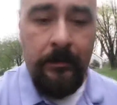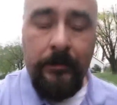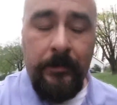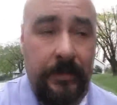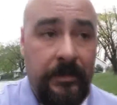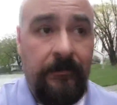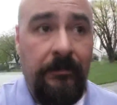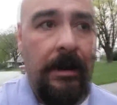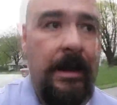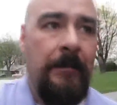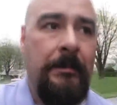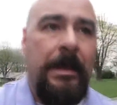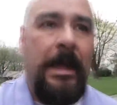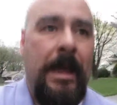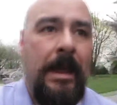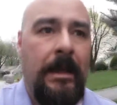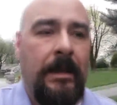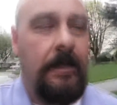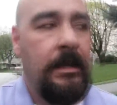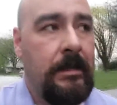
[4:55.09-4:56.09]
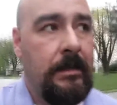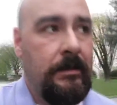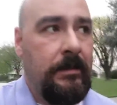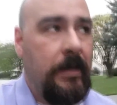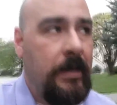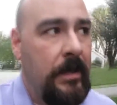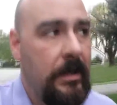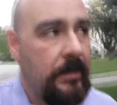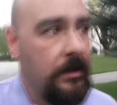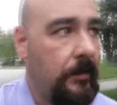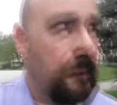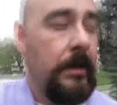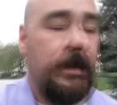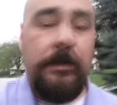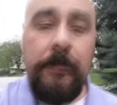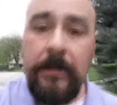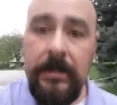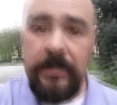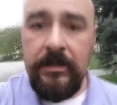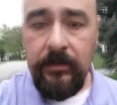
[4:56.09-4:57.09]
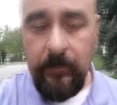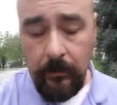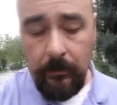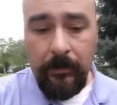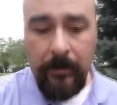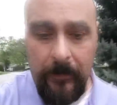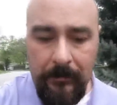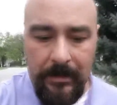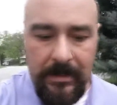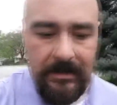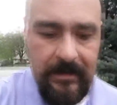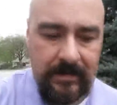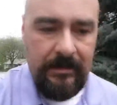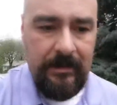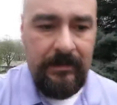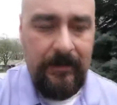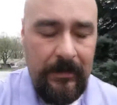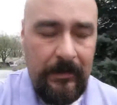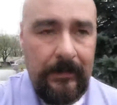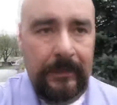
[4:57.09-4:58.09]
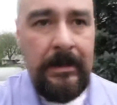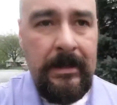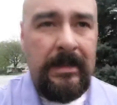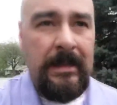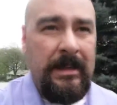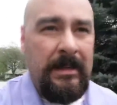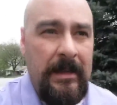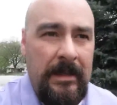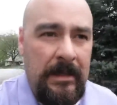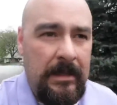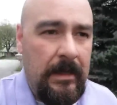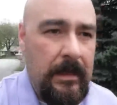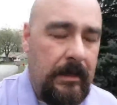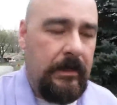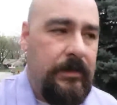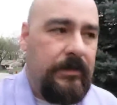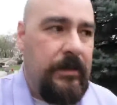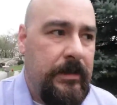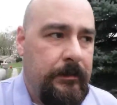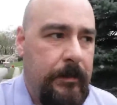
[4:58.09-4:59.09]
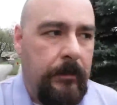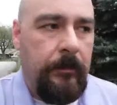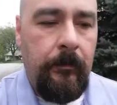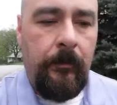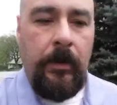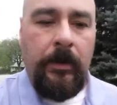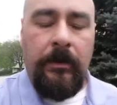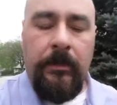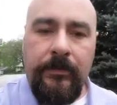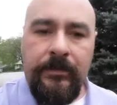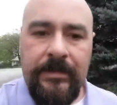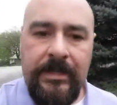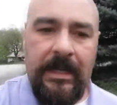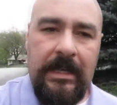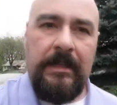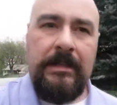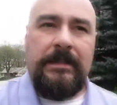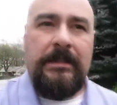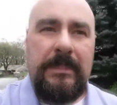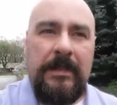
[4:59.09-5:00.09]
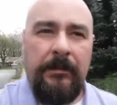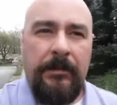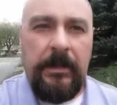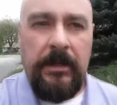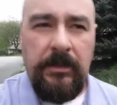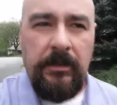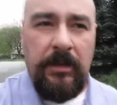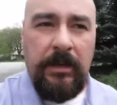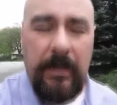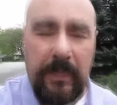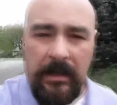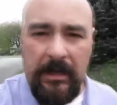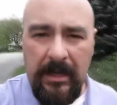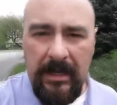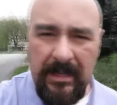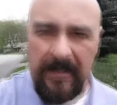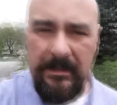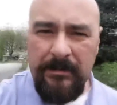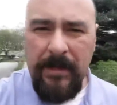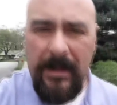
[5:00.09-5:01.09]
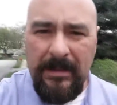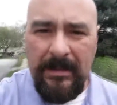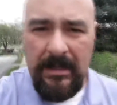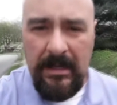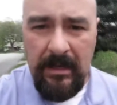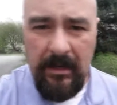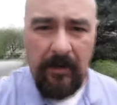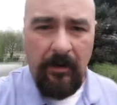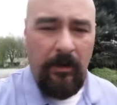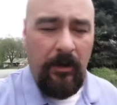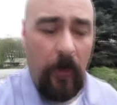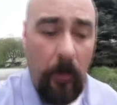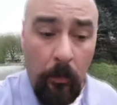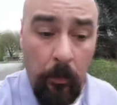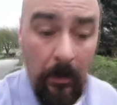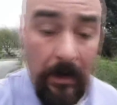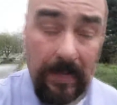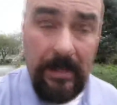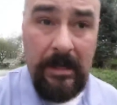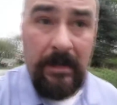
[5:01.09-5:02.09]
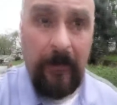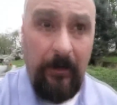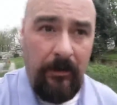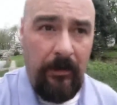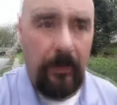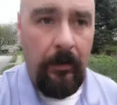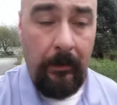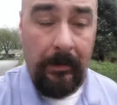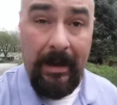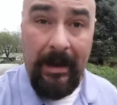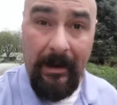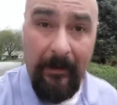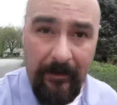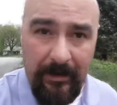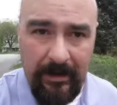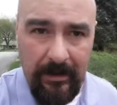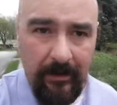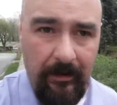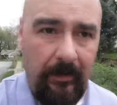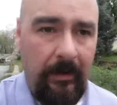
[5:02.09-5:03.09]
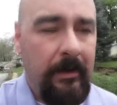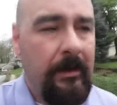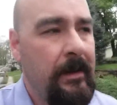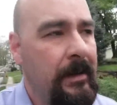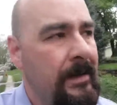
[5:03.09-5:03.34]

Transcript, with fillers: was a great man and he's going to be sorely missed. So it's just been one of those days. It's something you didn't expect to hear or want to hear or care to hear.